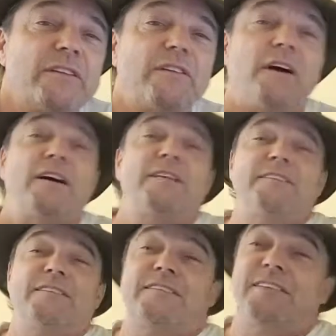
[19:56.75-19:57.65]

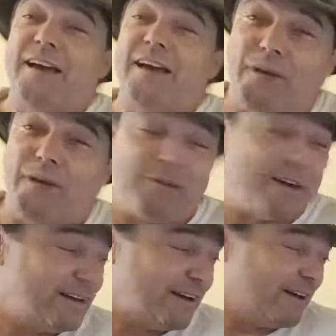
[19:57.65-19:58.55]
That's not quite
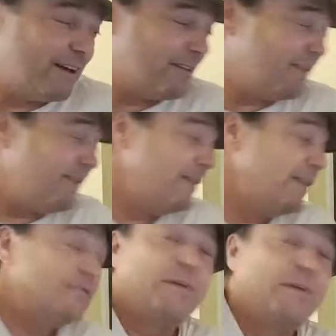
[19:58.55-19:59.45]
Pine Island.
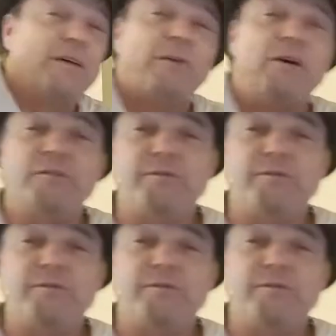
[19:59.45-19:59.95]
Pine Mountain.